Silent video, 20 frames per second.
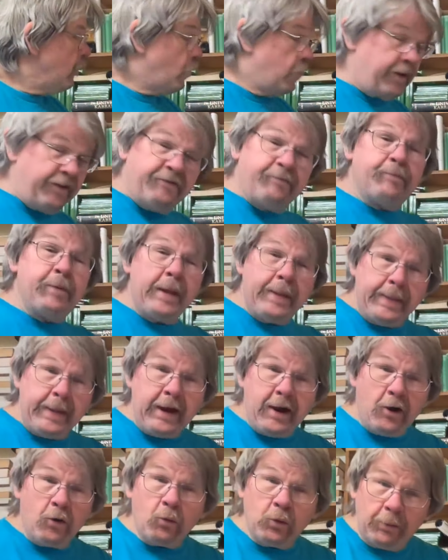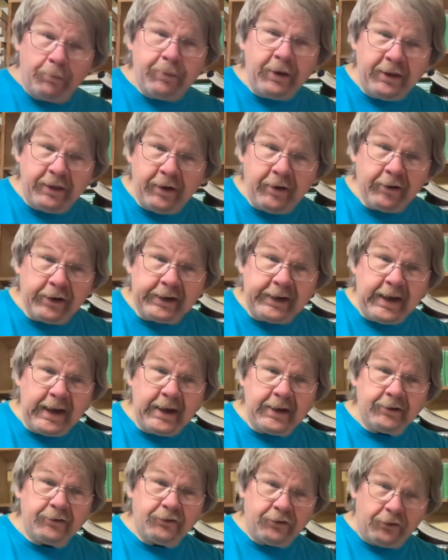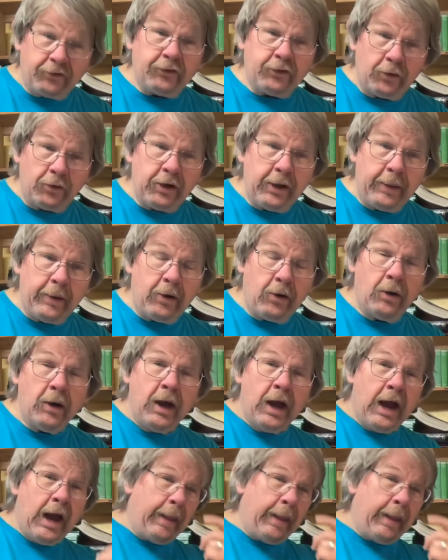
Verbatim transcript: We've been there. We'll be there again, just so you know.